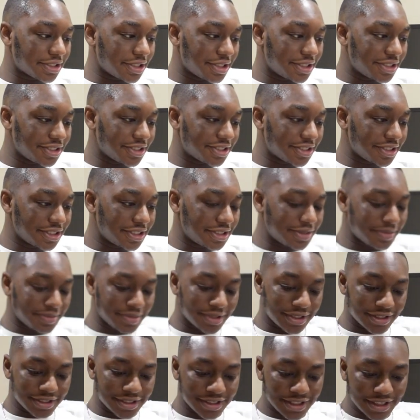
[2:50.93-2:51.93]
honestly,
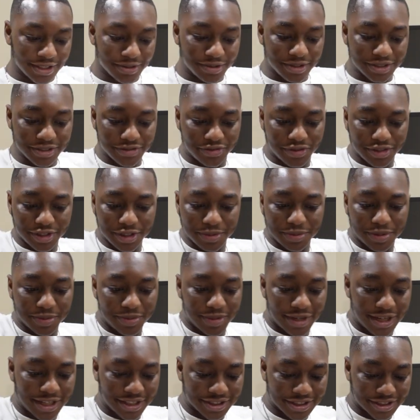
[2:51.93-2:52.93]
but really filled the
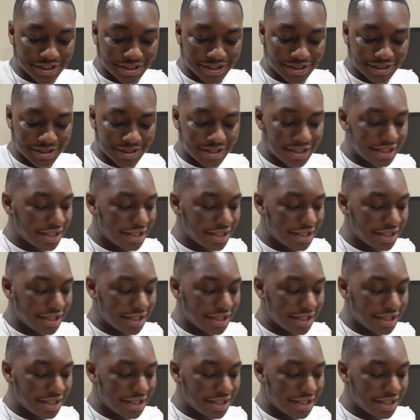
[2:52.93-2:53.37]
box.